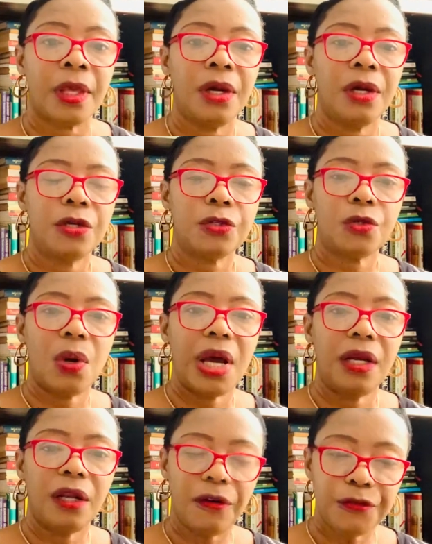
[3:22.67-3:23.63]
So I
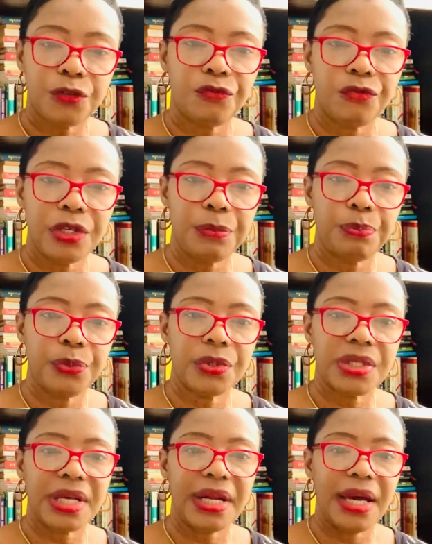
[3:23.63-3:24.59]
love to read
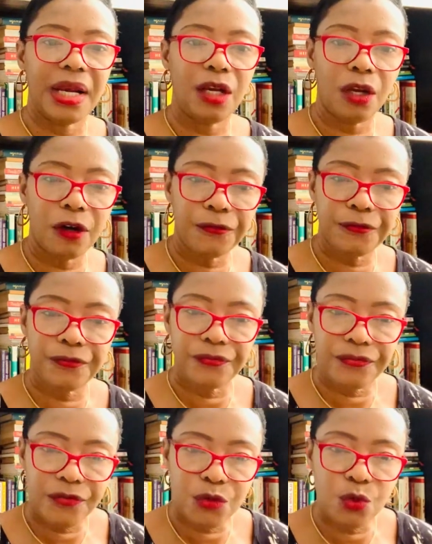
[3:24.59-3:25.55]
books and I love
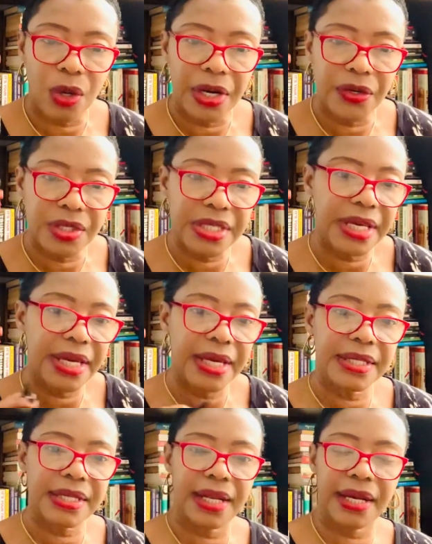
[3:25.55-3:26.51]
to
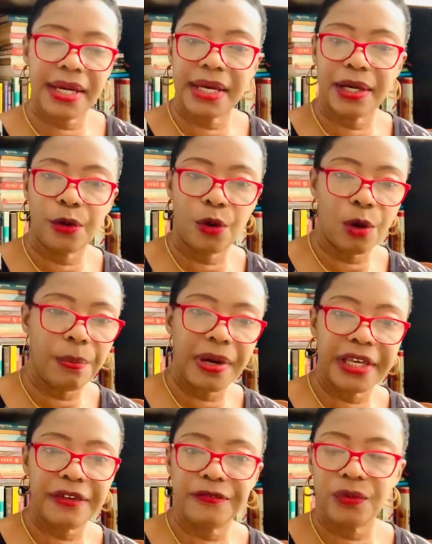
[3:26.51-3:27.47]
annotate, and I can go
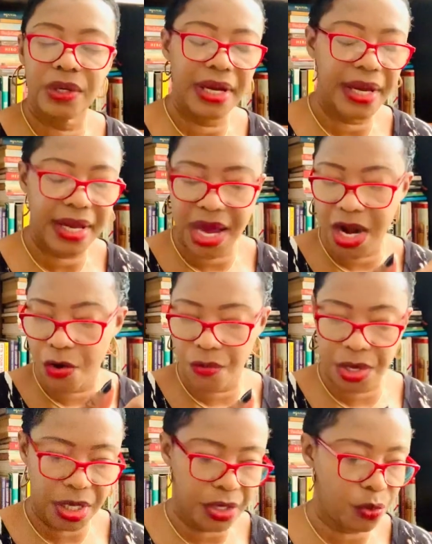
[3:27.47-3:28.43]
back even when I can't
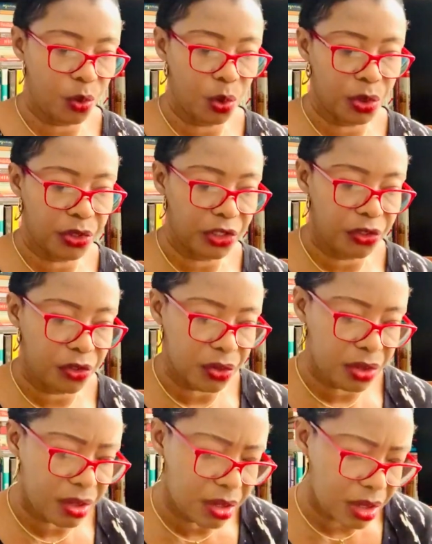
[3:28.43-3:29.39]
read the whole thing,
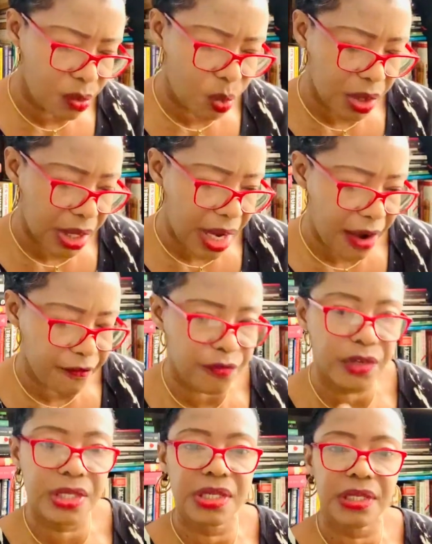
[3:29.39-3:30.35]
just see what I have
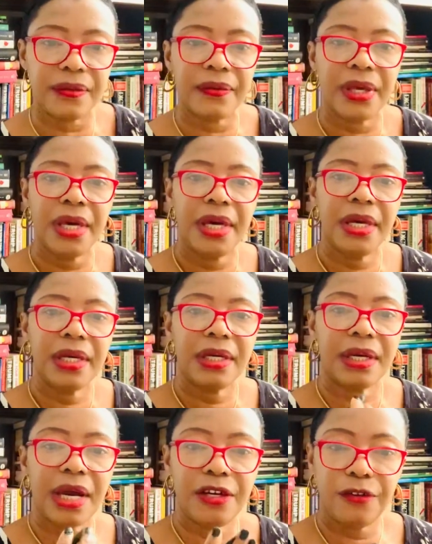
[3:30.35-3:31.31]
written.
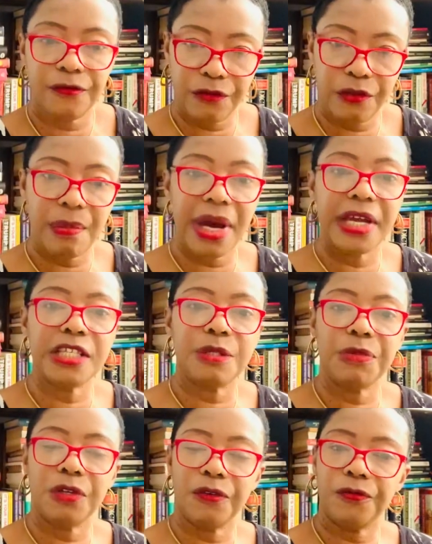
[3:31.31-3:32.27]
Kind of reminds
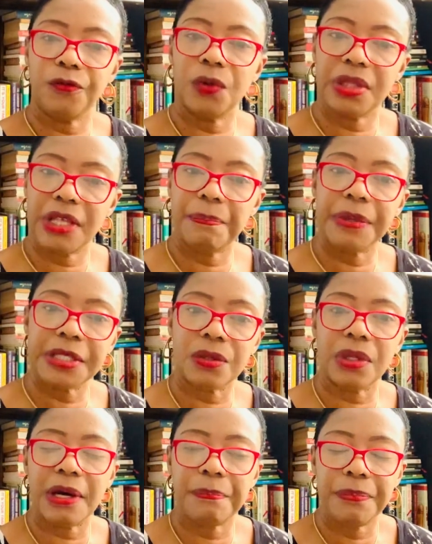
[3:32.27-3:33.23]
me of what that
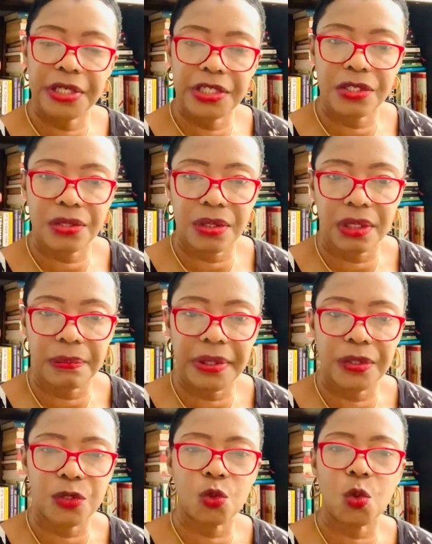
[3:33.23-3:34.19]
particular page is all
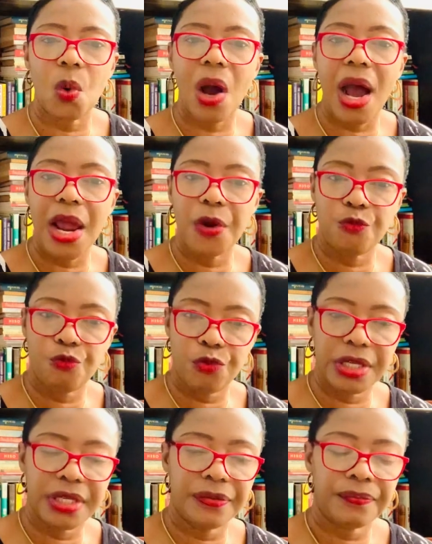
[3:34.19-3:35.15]
about. So I
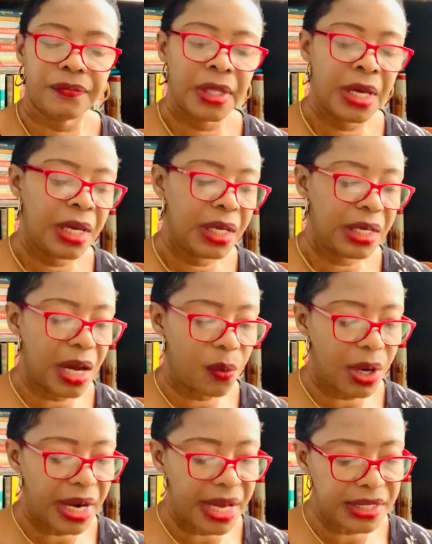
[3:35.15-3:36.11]
read. Now,
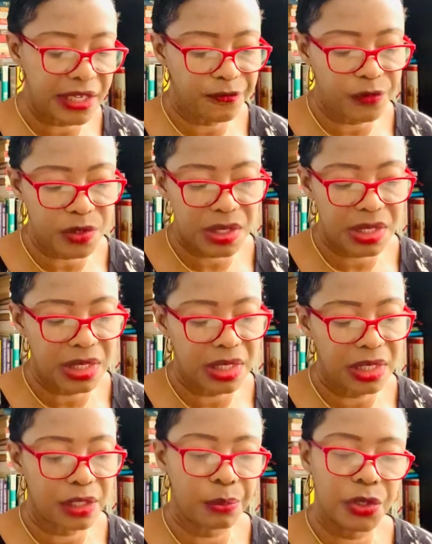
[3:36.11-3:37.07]
when I say first thing
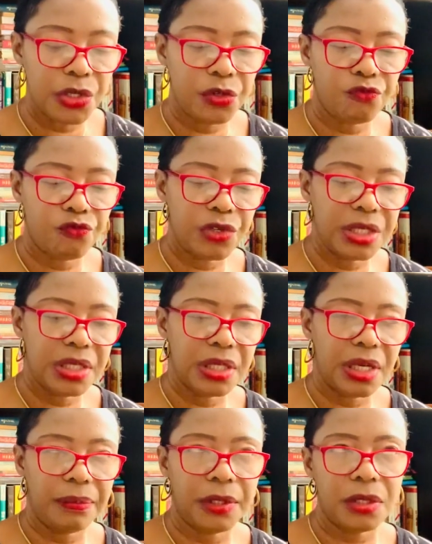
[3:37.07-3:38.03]
in the morning reading,
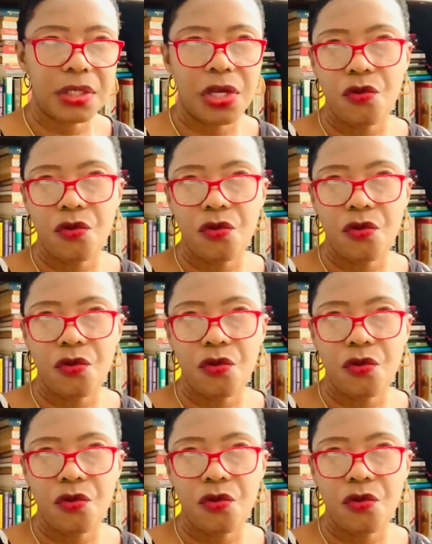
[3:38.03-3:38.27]
I'm not saying